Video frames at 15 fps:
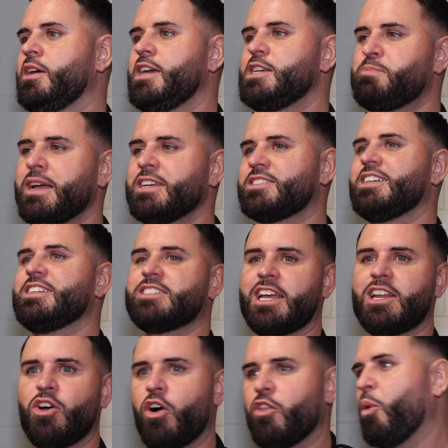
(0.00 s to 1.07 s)
He's basically
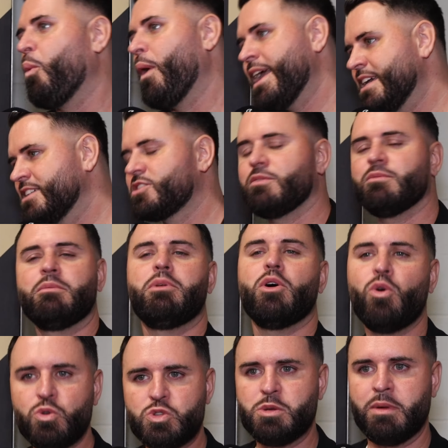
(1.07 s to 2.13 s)
saying, "Oh, the weights," but
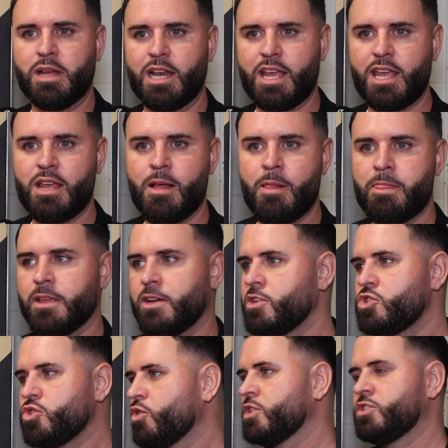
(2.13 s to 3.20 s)
ultimately,
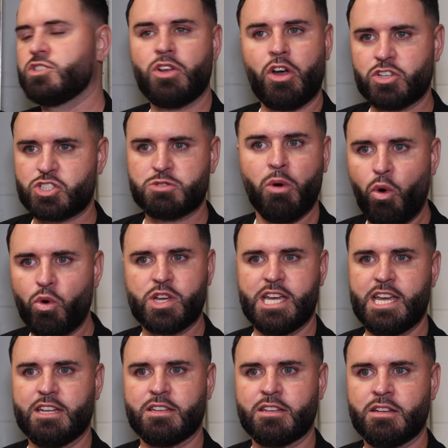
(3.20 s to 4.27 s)
Jordan's not a small
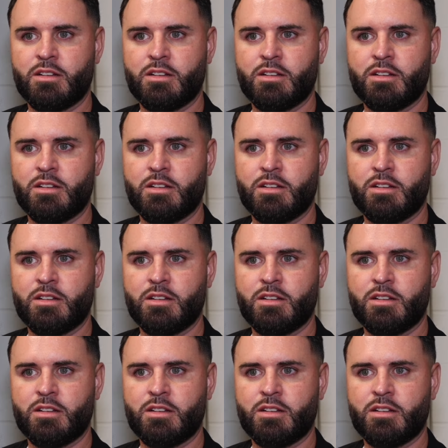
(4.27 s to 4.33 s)
kid.